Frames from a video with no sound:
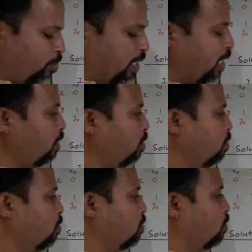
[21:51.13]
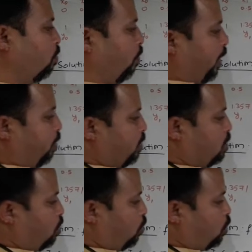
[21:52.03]
but an y2 is
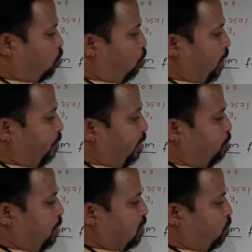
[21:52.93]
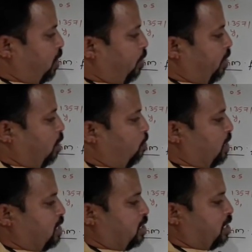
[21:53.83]
equals to y1 plus 1 divided by
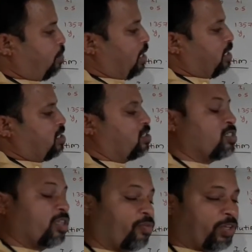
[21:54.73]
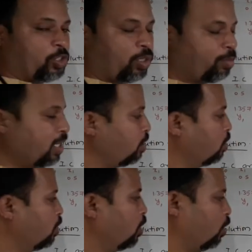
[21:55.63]
6 times, and this is equation number
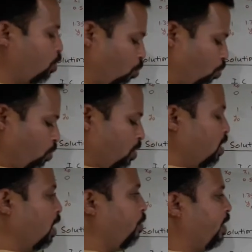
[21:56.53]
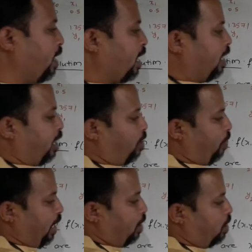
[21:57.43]
2. Now here I
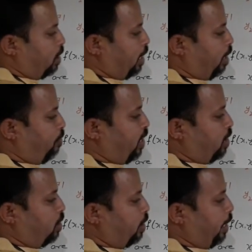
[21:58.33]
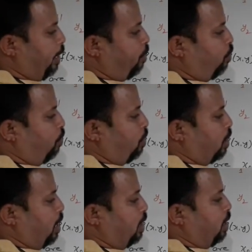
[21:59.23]
require k1, k2,
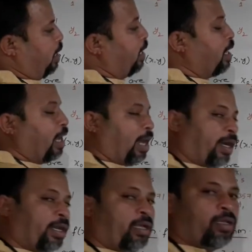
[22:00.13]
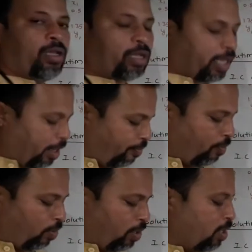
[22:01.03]
k3 and
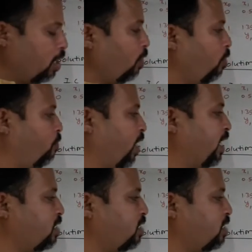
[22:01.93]
k4. Now we will find